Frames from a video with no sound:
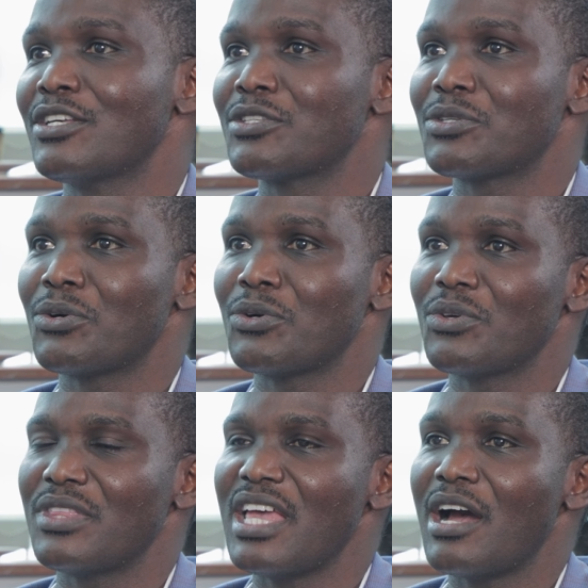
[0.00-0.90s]

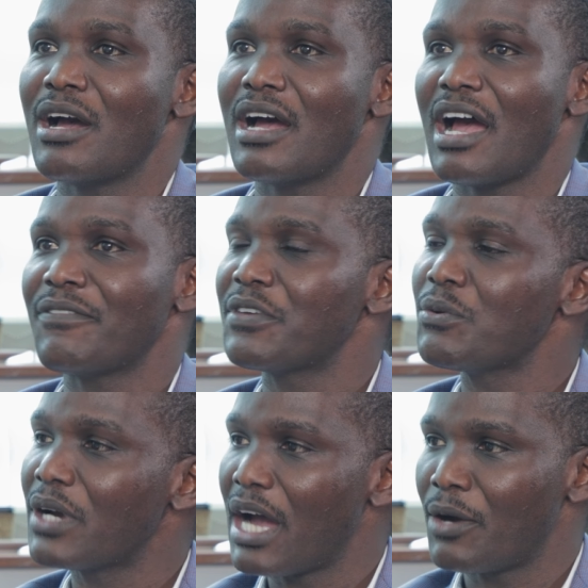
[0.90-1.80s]
So there are a
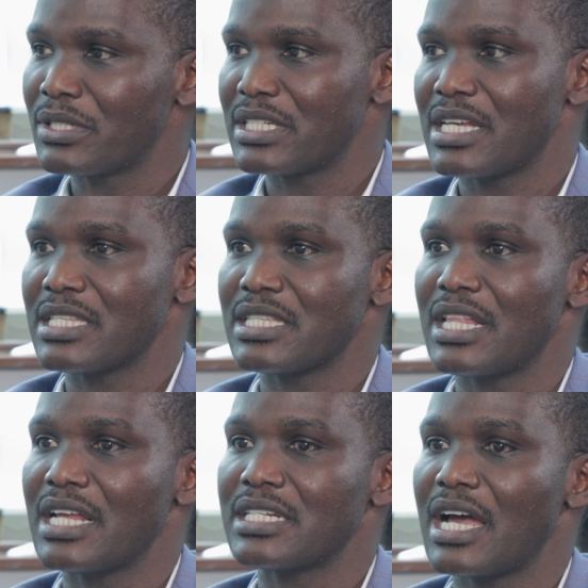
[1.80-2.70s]
few counters
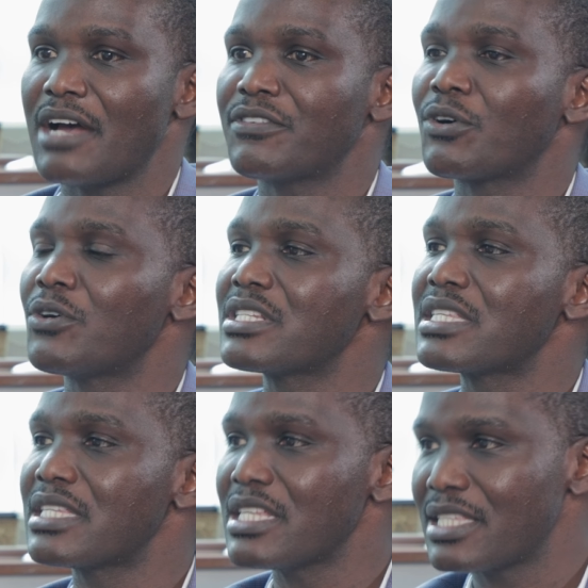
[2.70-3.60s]
that have
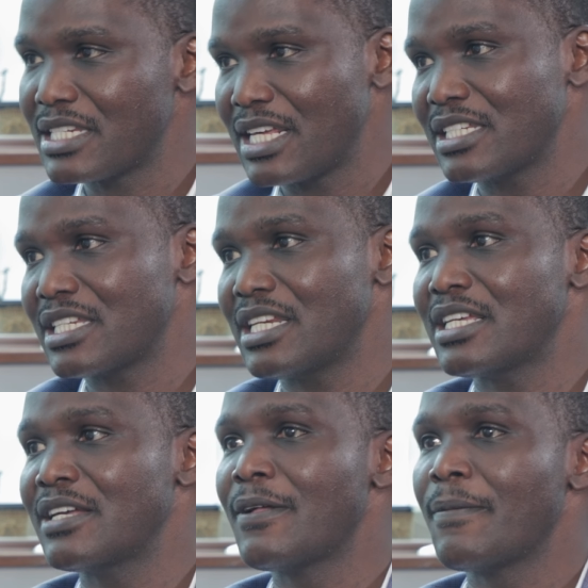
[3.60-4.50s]

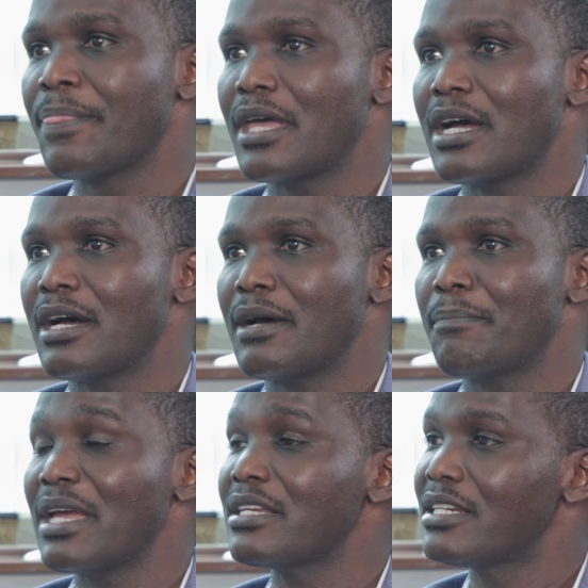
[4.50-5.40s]
consistently
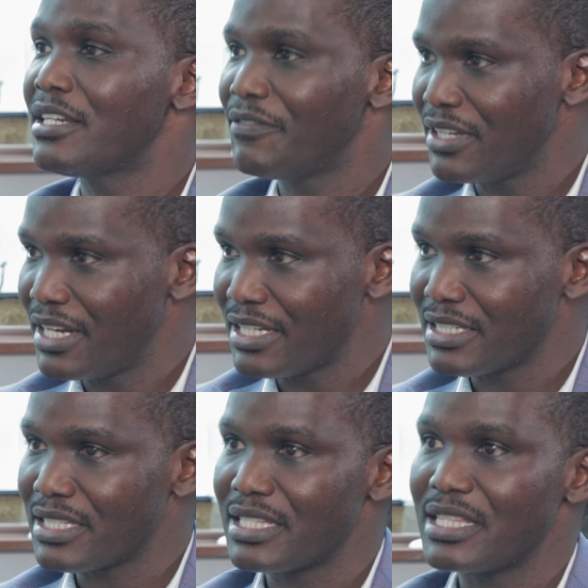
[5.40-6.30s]
paid
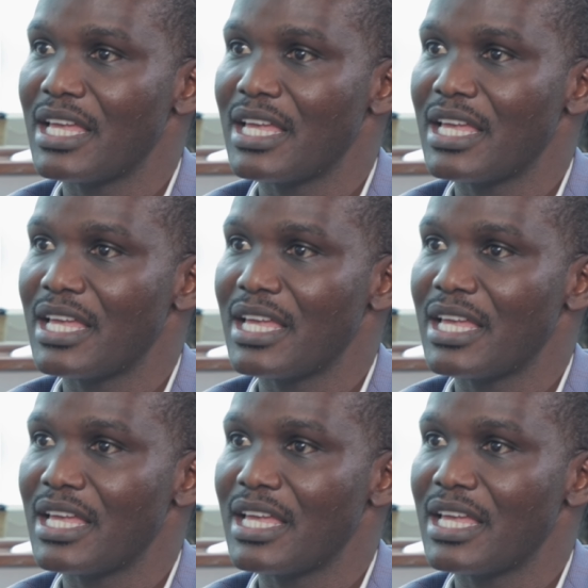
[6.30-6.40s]
dividends.